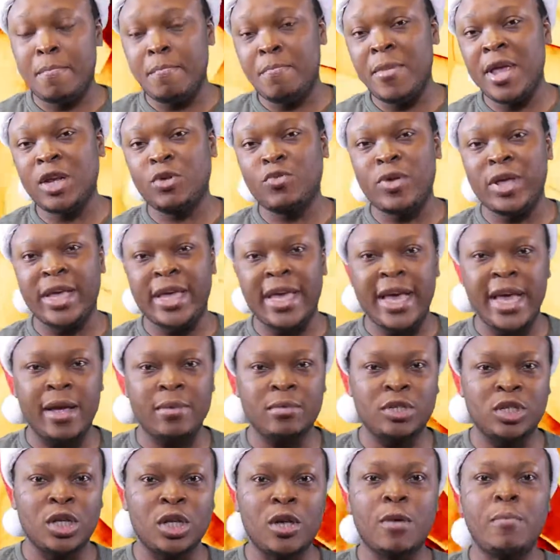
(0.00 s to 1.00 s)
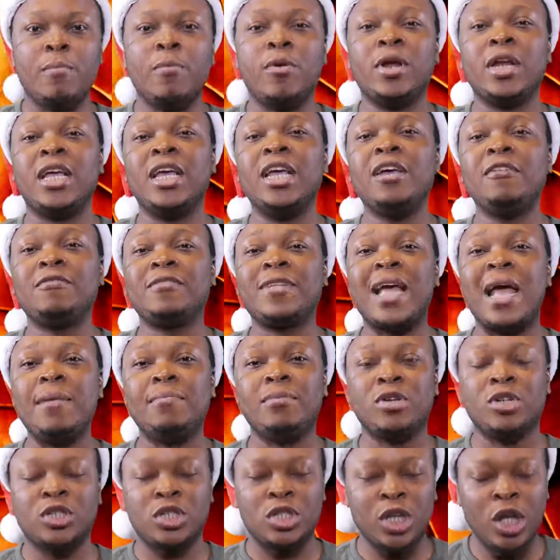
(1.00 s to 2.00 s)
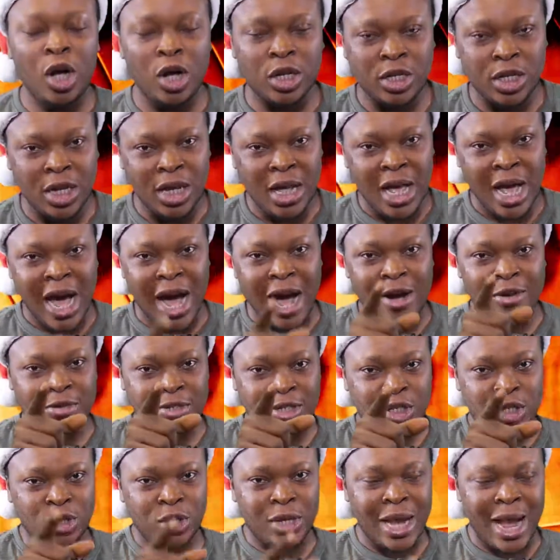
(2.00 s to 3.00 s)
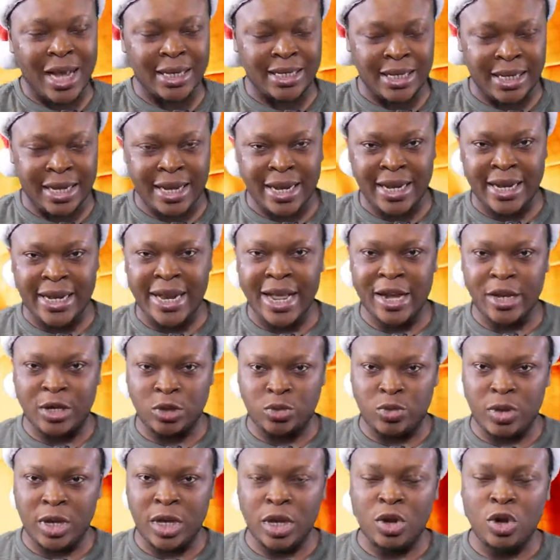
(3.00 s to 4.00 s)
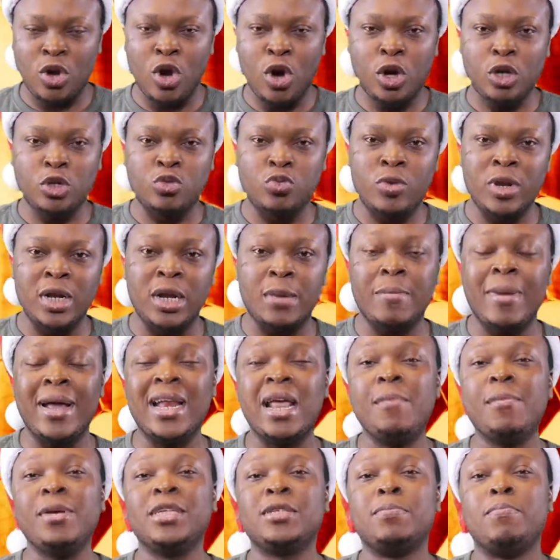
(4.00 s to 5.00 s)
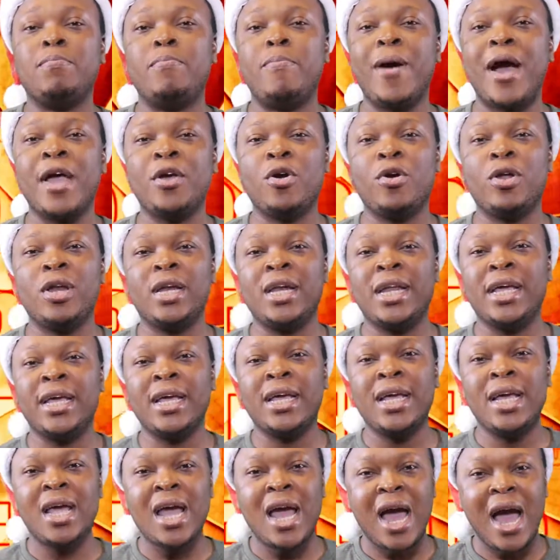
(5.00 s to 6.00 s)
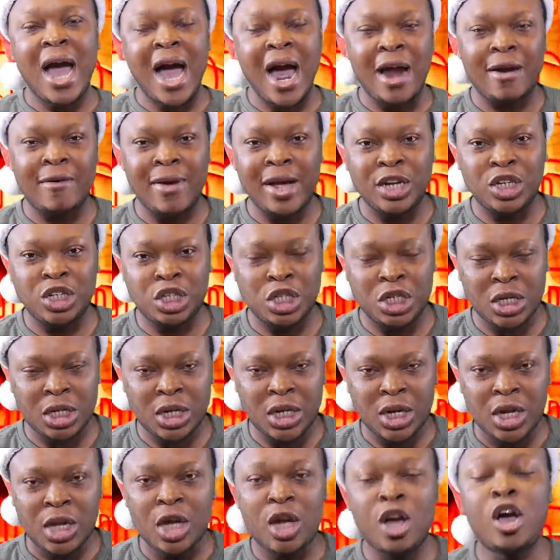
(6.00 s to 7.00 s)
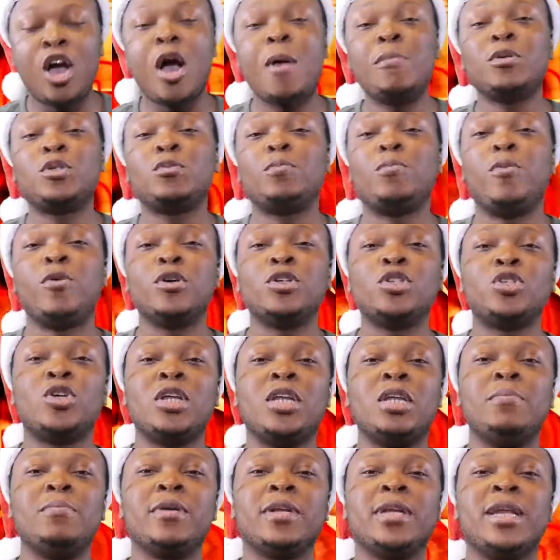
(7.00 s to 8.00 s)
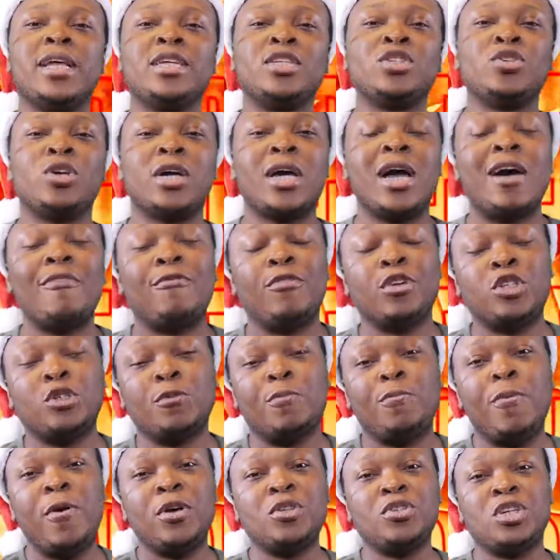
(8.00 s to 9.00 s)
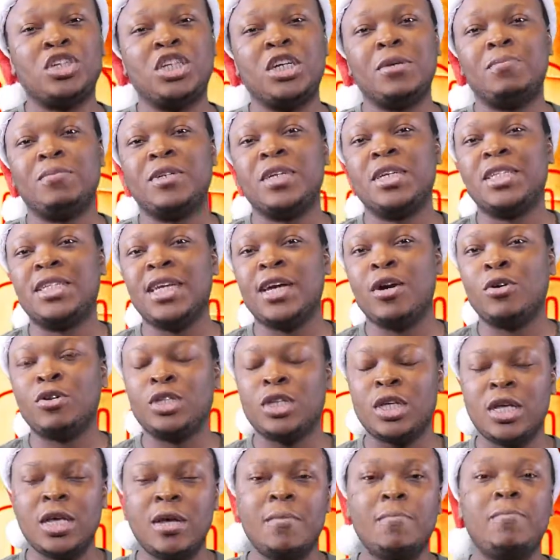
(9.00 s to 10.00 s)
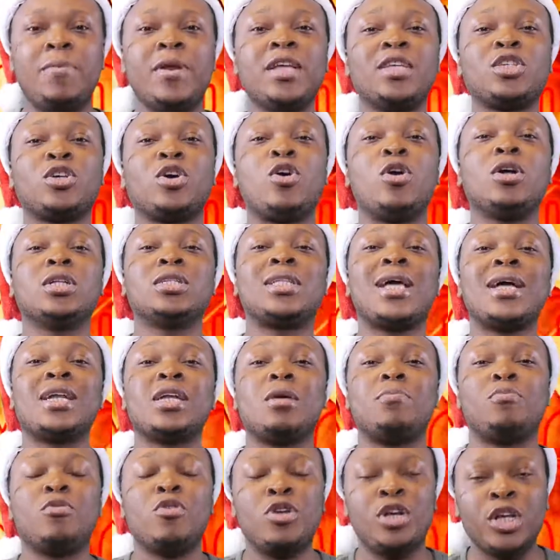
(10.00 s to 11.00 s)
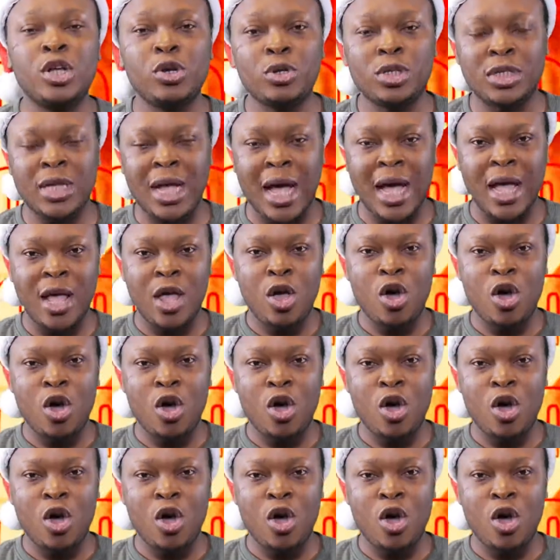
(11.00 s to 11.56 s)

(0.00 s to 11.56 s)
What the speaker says: midweek games. But if time does not, I'll see you guys again next week, God willing. My name is Ballondo'r Arashi. Come sponsor Limitless Soccer. For sponsorship details, please contact the producer